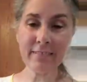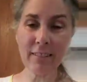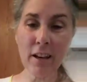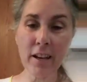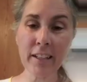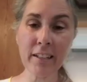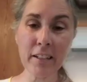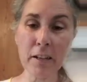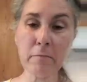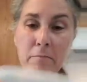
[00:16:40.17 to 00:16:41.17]
locking it
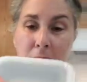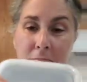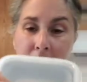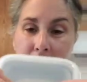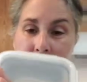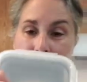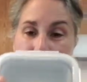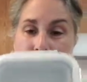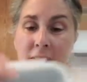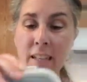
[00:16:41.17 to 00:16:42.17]
up,
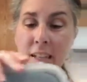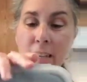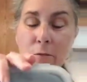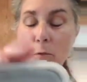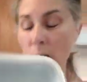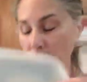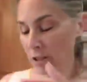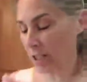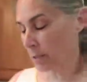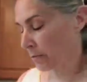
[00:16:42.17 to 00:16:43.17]
and I will wash
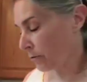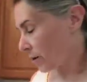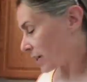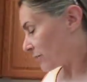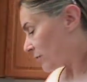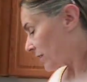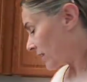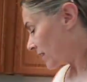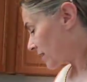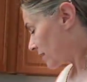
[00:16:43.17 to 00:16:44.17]
these before I use
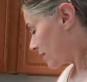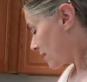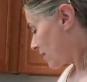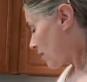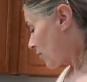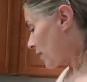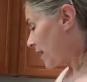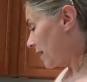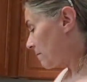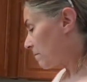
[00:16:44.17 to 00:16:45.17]
these.
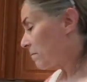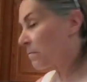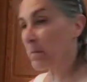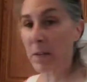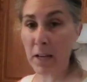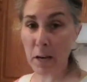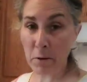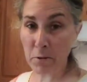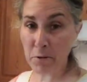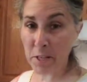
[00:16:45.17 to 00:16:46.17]
Okay, a couple
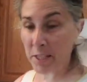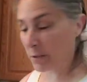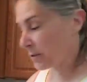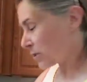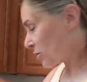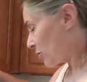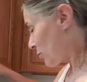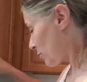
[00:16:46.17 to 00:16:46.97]
other things I want to show you